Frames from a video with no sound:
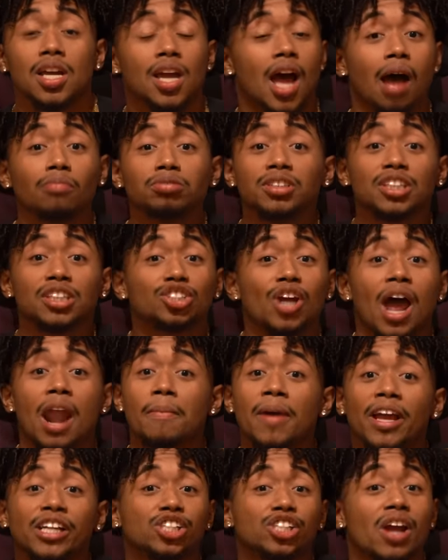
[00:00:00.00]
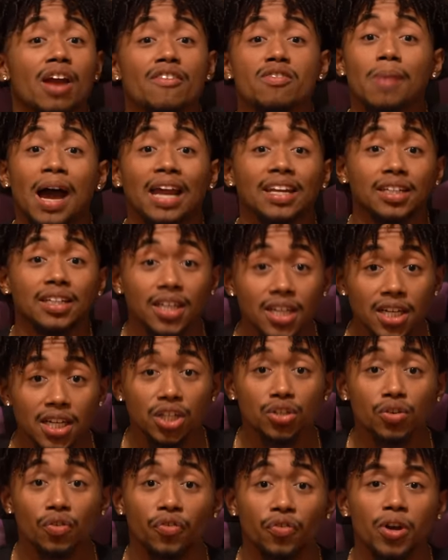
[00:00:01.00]
I'm just trying to make sure everybody
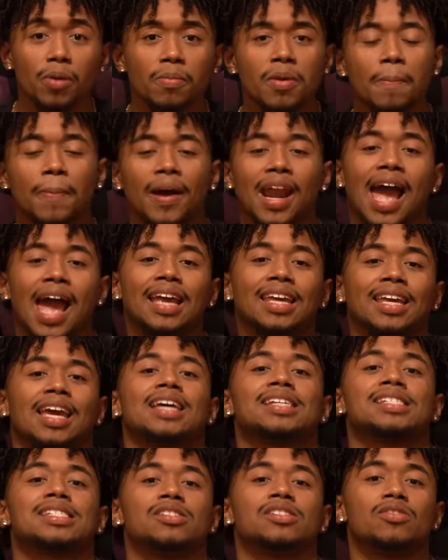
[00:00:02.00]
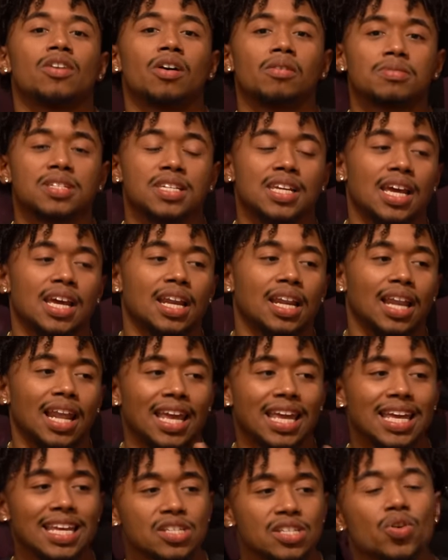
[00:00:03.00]
good, you feel me? But I guess, you know what I'm saying,
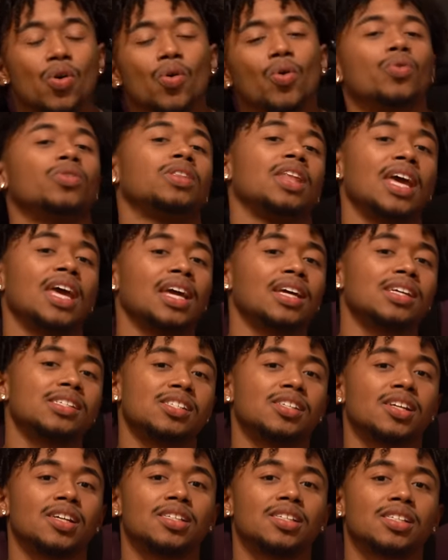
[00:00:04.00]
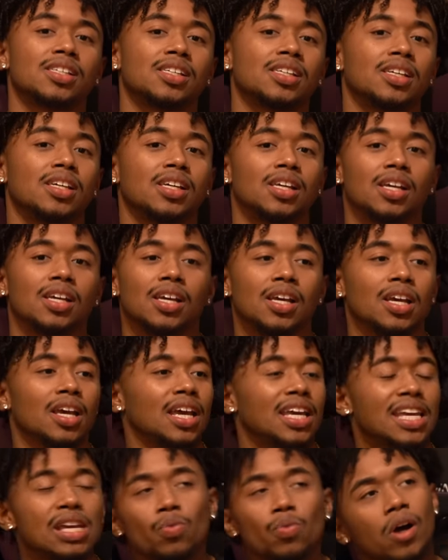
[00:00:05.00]
his whole thing is just
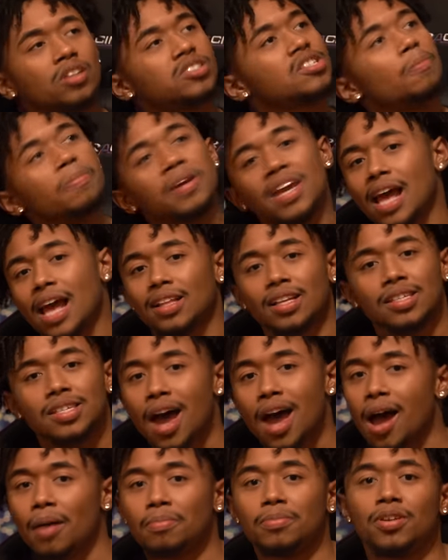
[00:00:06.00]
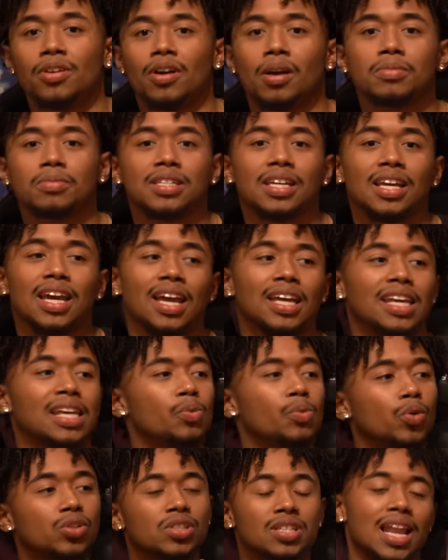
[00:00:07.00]
he wants to be at the top, you know what I'm saying?
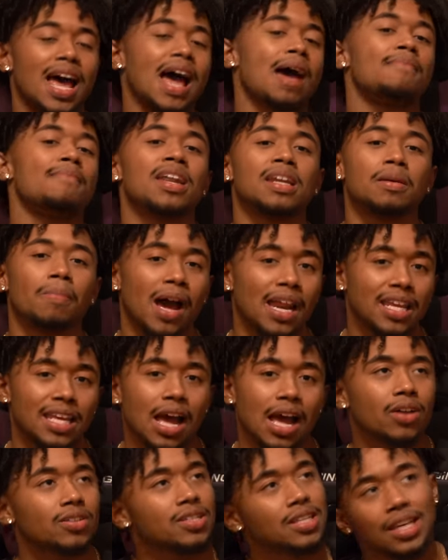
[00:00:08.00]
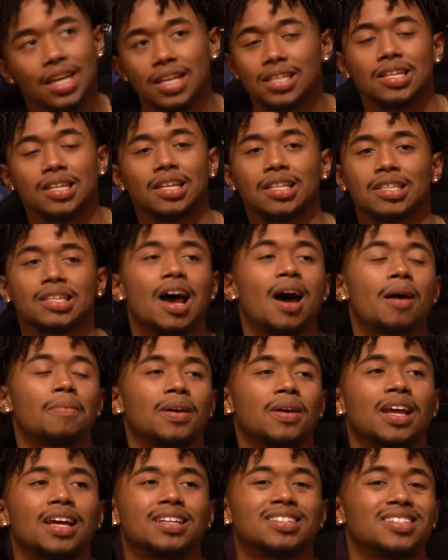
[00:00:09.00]
He will slime anybody out to get to the
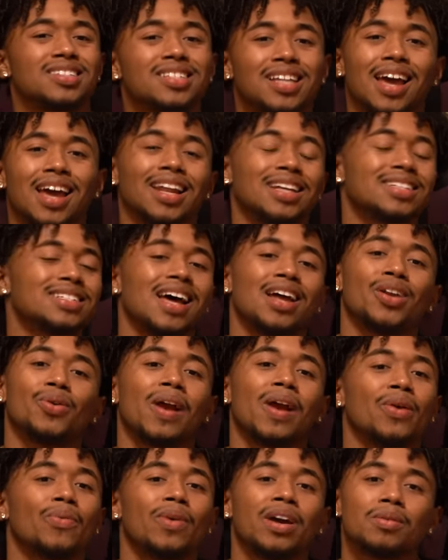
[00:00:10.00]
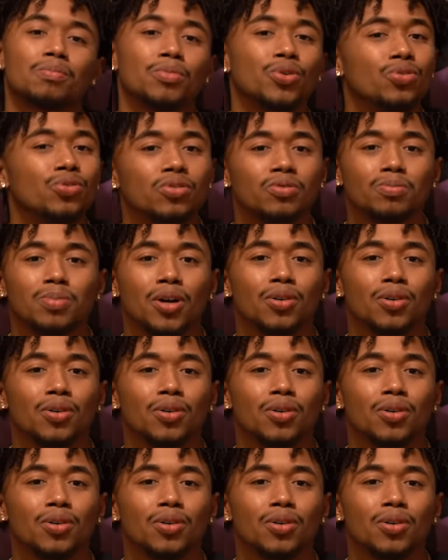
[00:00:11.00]
top and that's just like that's not the right way to move,